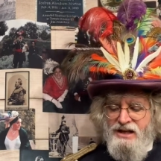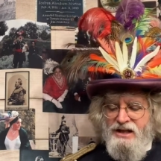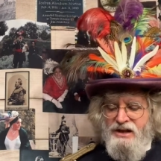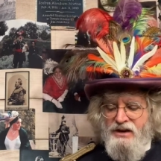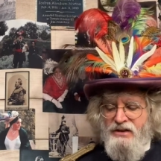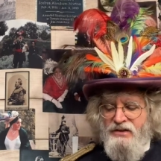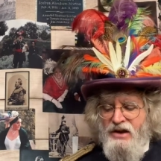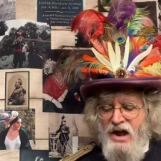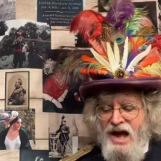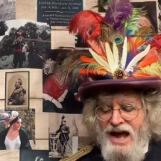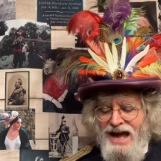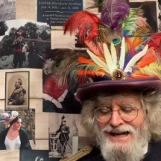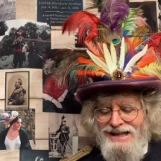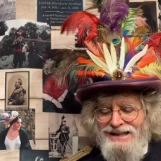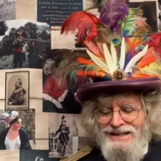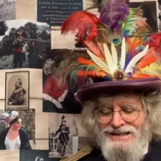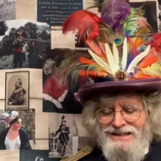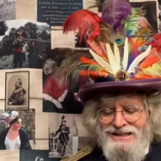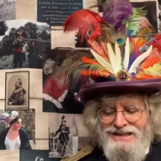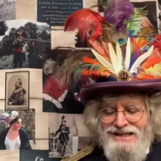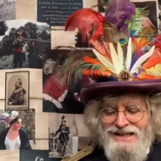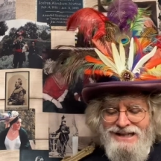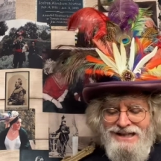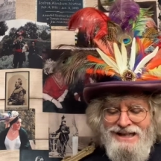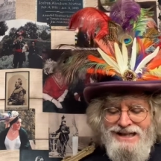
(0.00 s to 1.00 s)

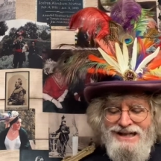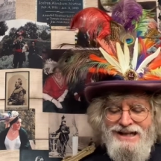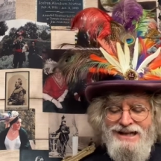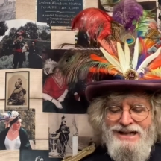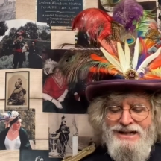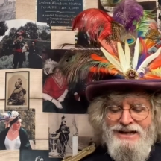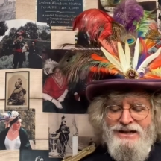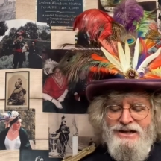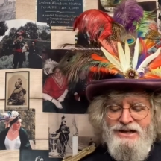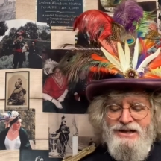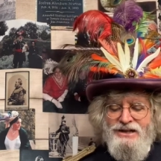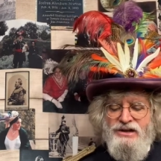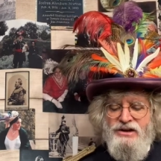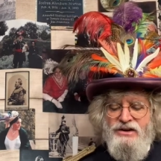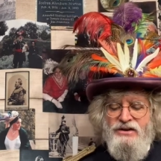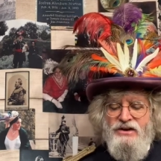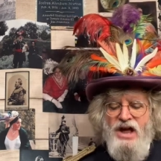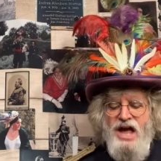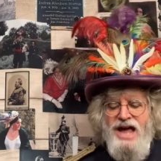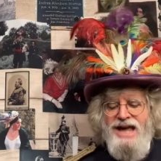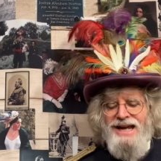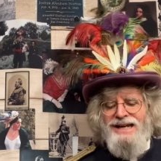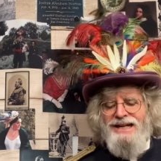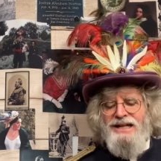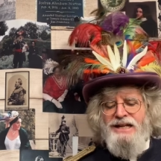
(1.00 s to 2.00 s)

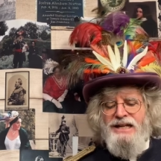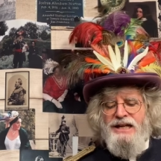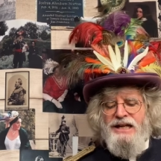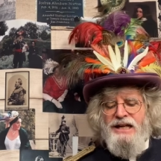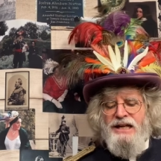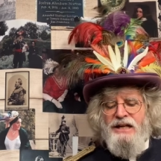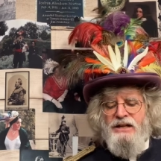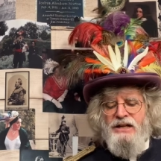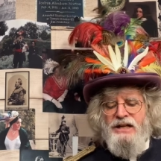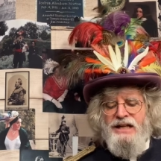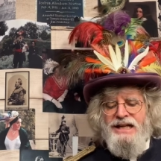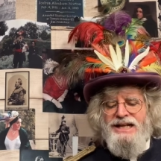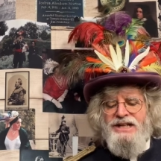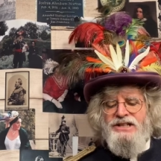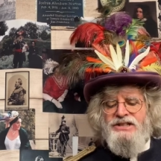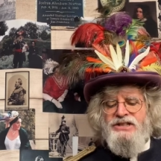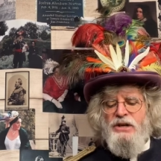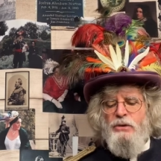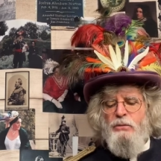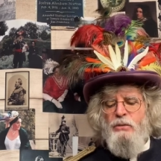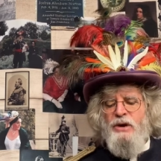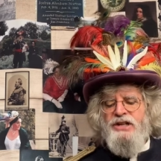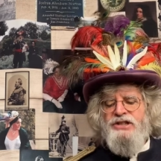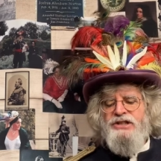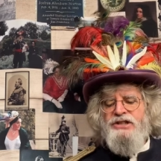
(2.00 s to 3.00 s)
1990, East
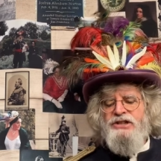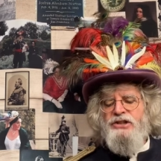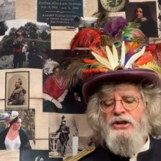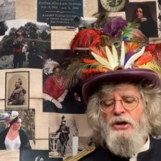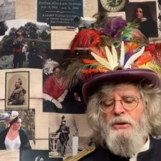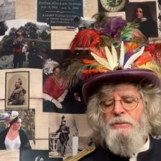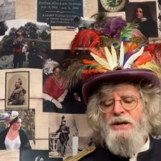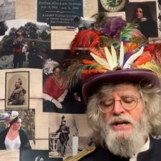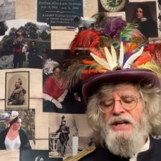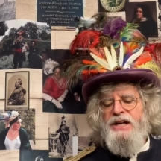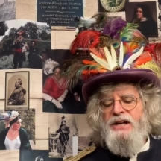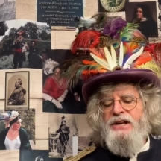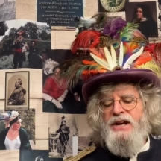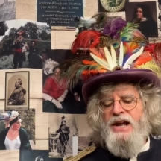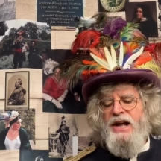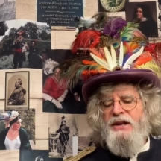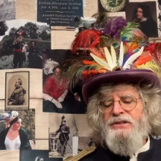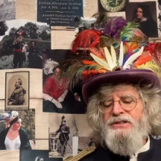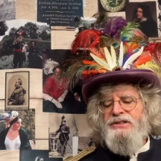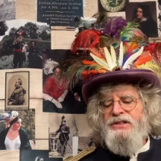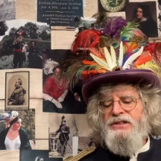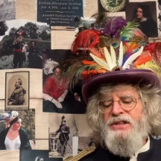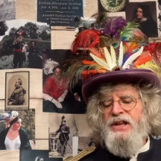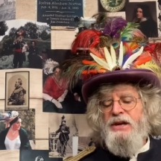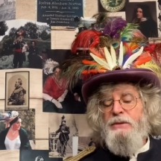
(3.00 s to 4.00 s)
and West Germany
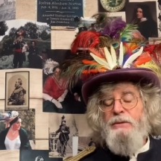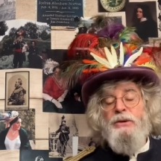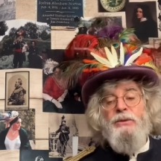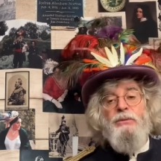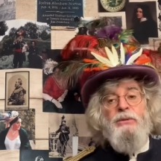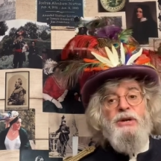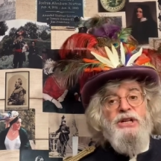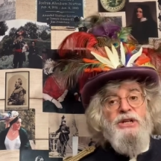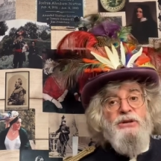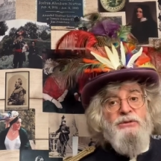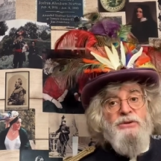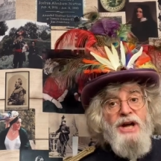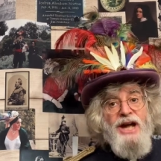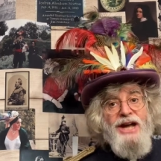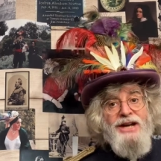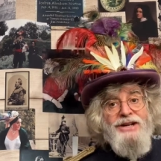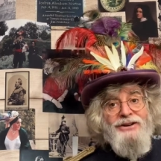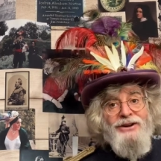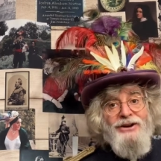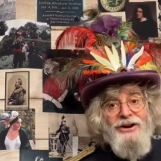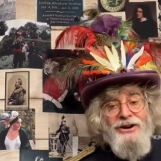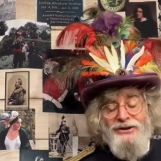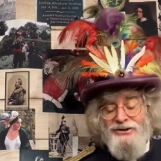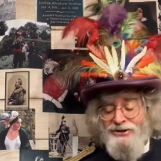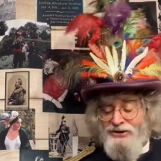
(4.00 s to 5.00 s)
announced that they would reunite
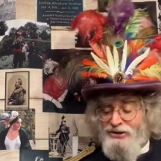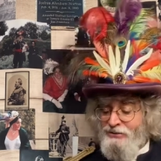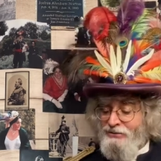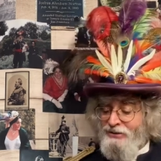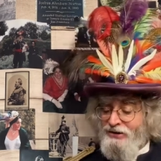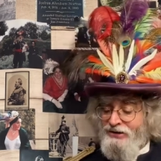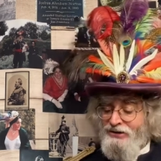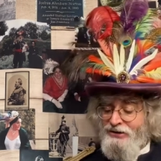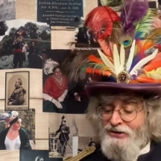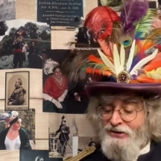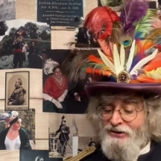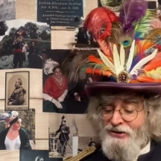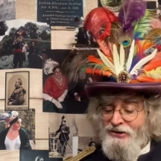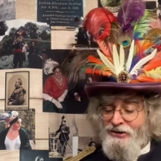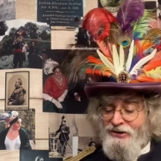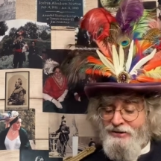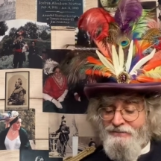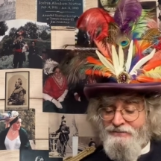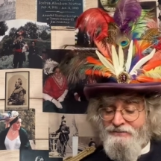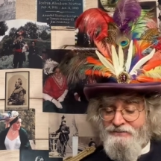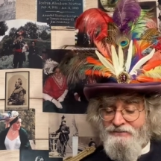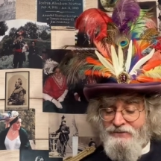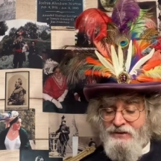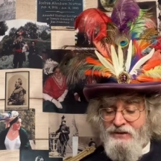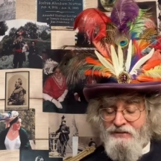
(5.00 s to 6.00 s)
on October 3rd
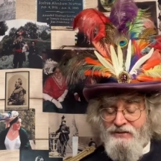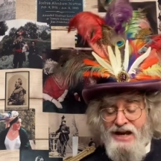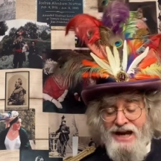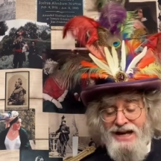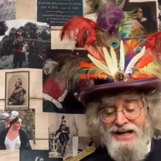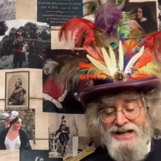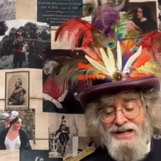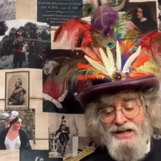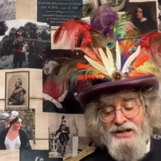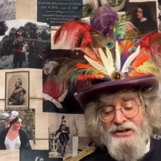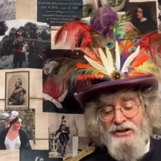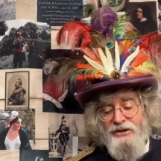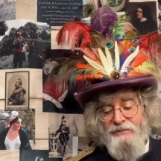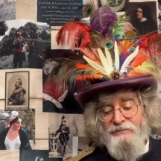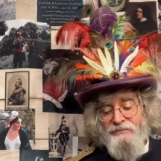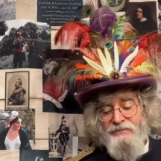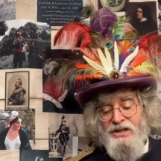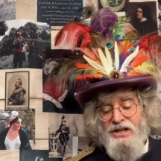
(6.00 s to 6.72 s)
of that year.